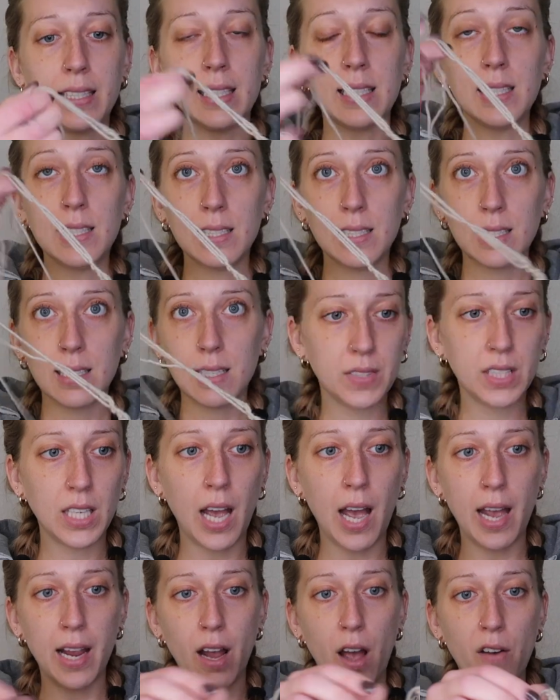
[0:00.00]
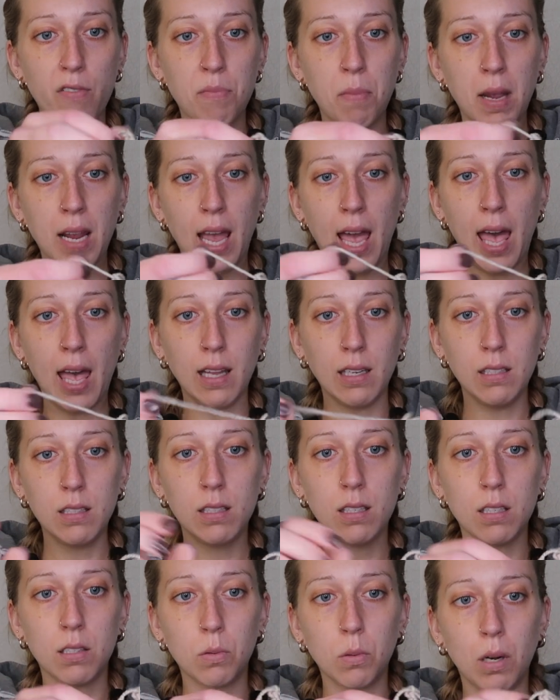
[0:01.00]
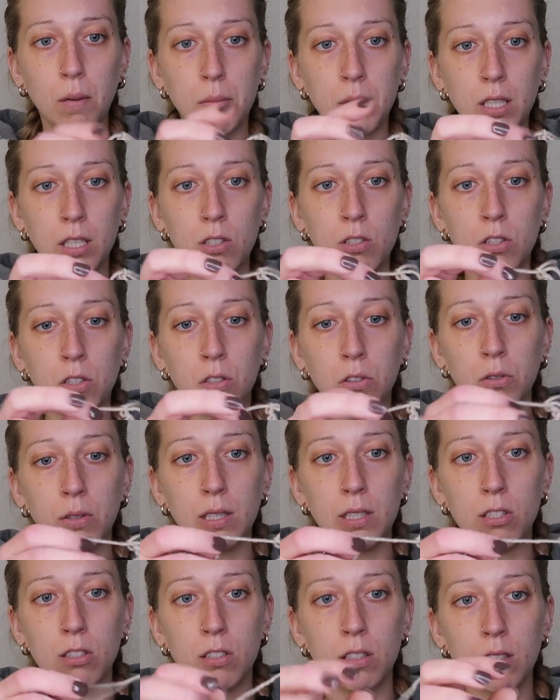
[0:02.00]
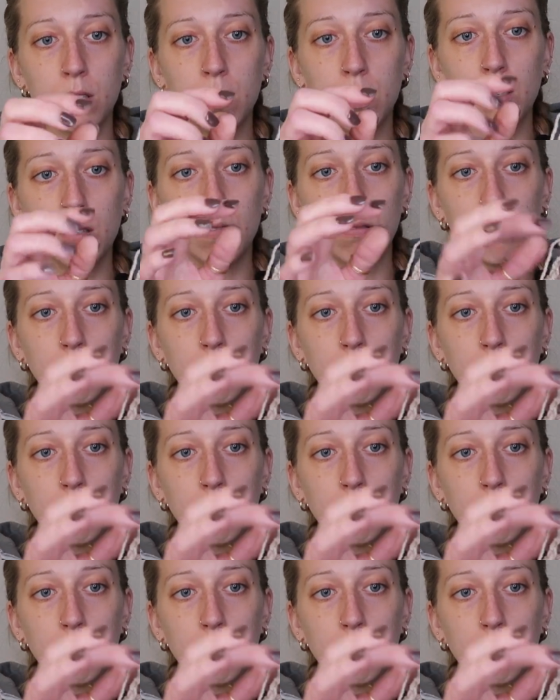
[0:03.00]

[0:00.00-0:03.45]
didn't tie off my end because what I'm gonna do is just